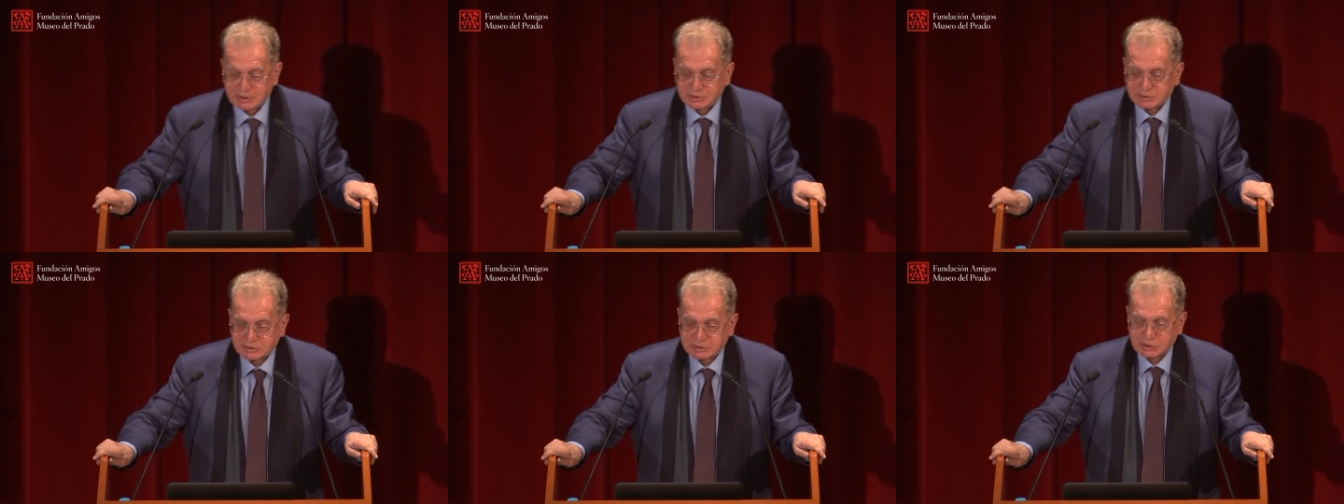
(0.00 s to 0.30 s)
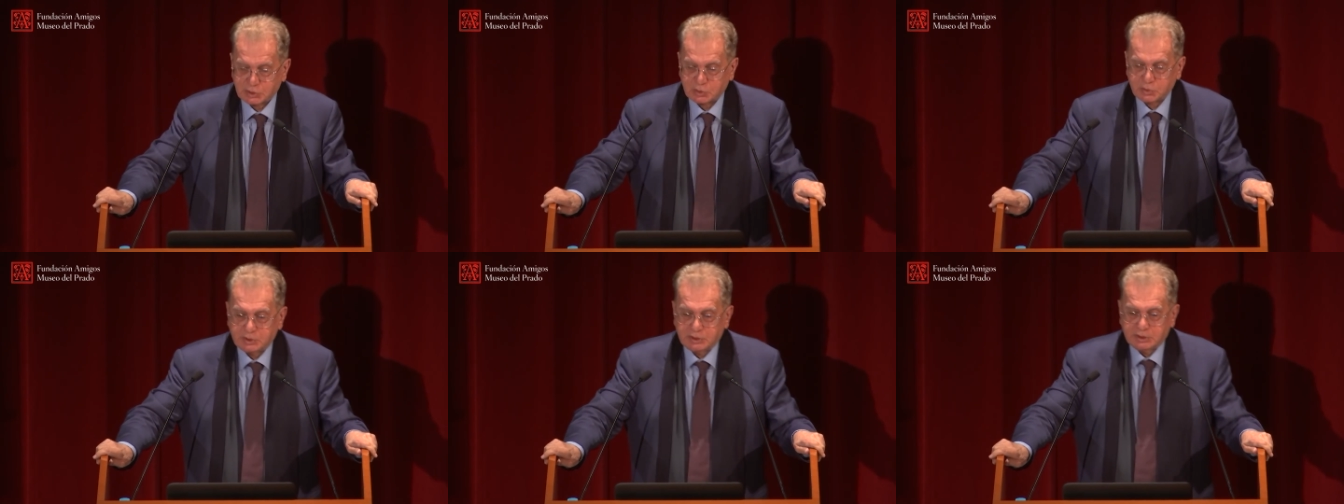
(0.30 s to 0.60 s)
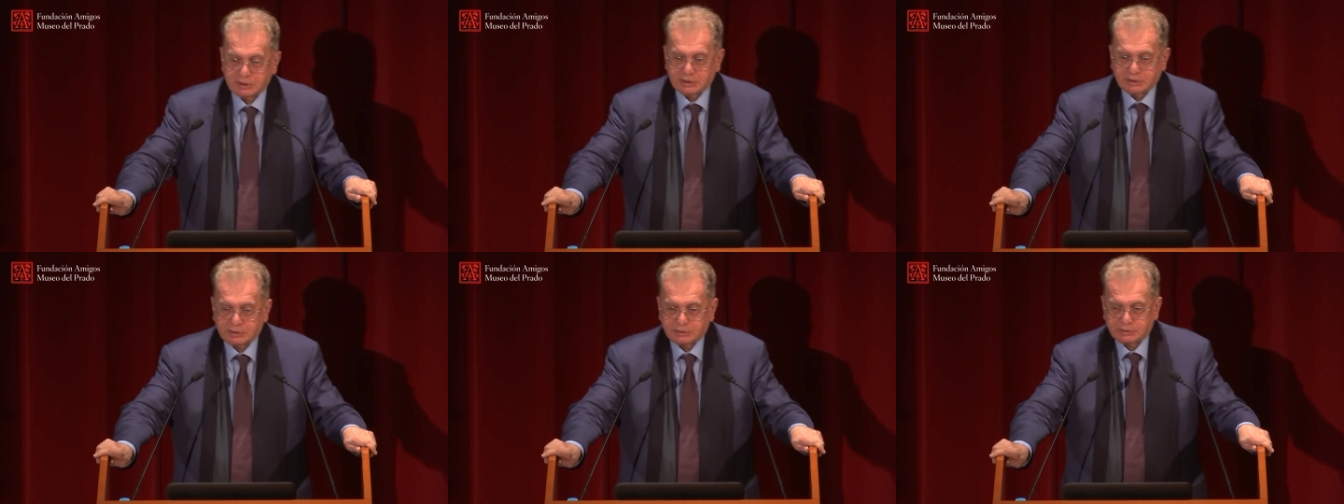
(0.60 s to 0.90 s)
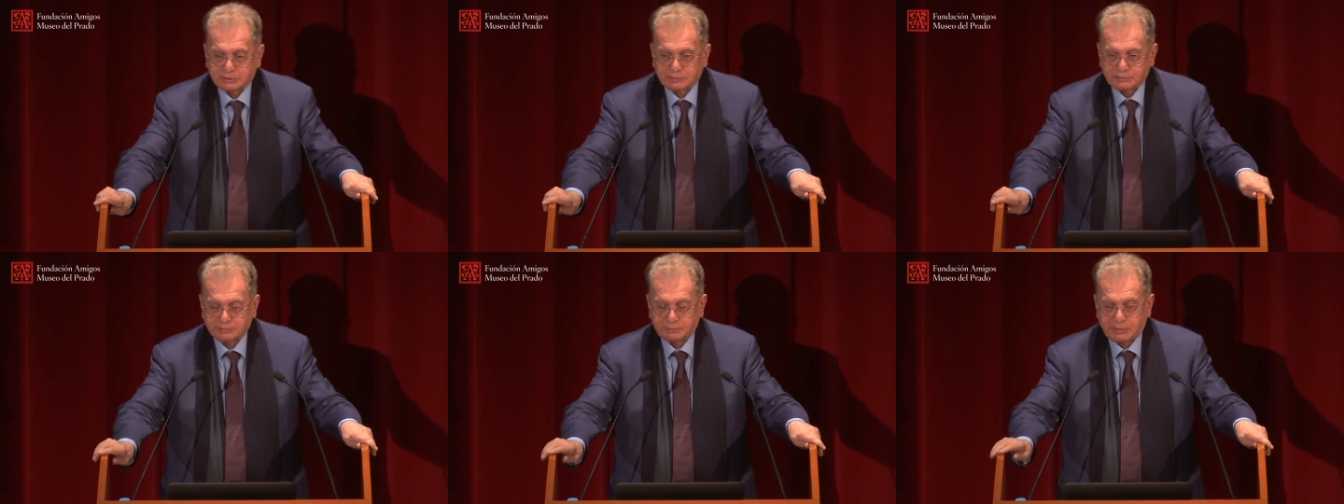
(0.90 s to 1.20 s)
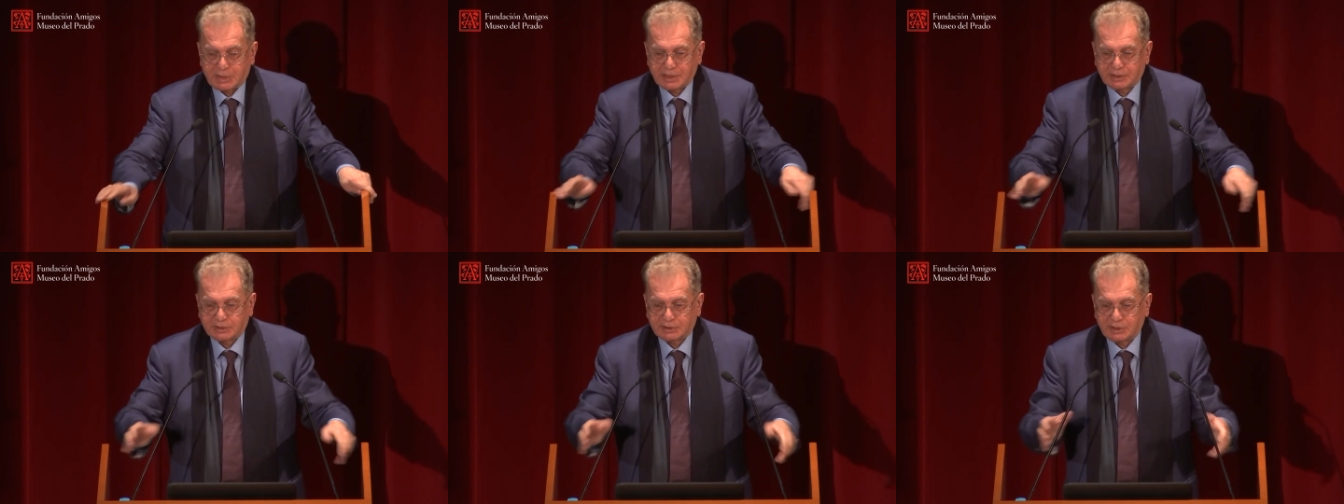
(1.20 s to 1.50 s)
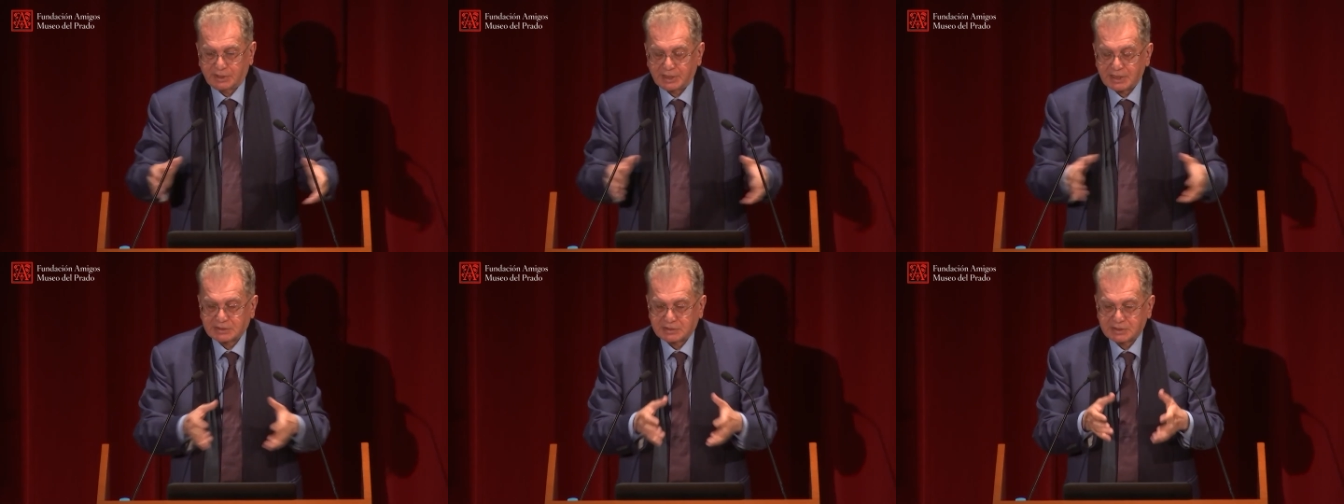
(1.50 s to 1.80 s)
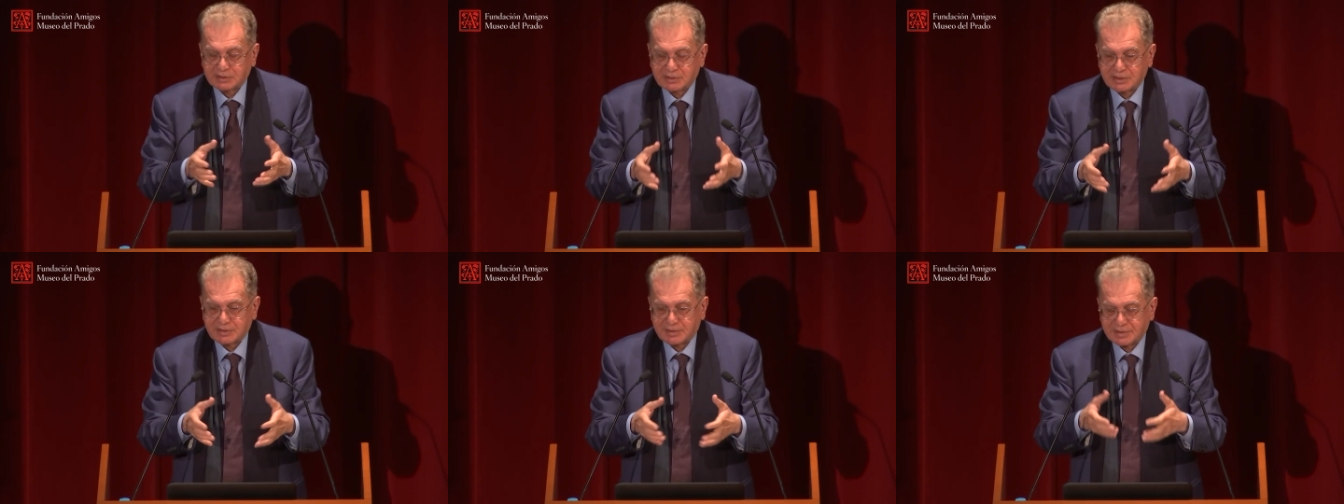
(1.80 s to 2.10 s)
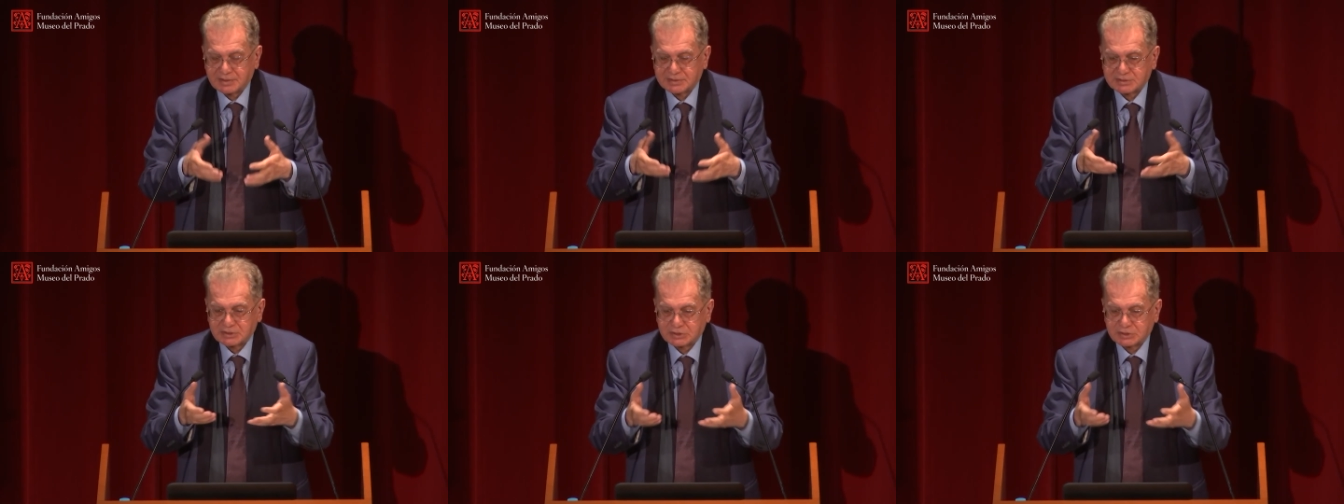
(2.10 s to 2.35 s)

So, by collecting the things